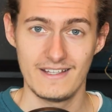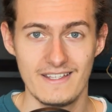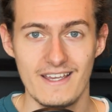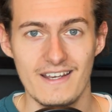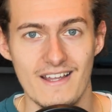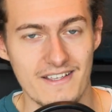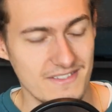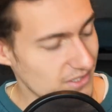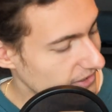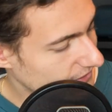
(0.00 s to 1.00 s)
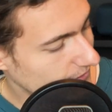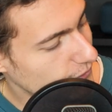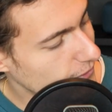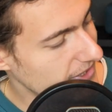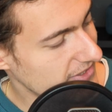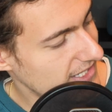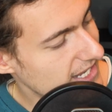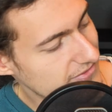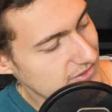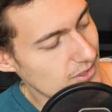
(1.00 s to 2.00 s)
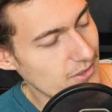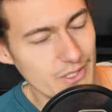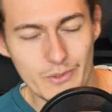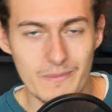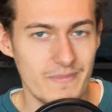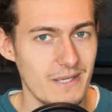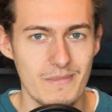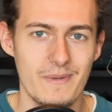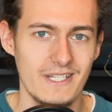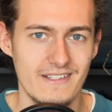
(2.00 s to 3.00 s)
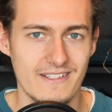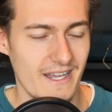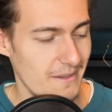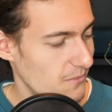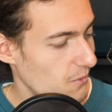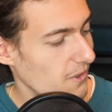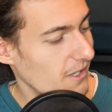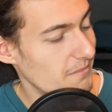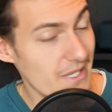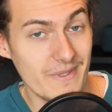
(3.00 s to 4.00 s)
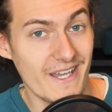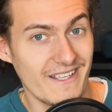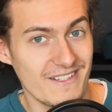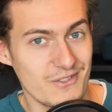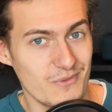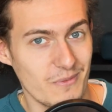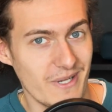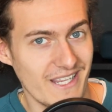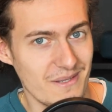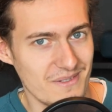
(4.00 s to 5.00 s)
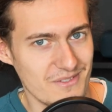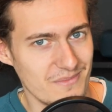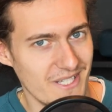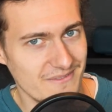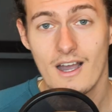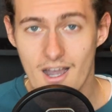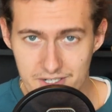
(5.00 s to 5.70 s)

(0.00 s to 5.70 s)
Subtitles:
And then I still have some brew beers left, so you can pick them up anytime, or maybe I can swing by Cape Town someday.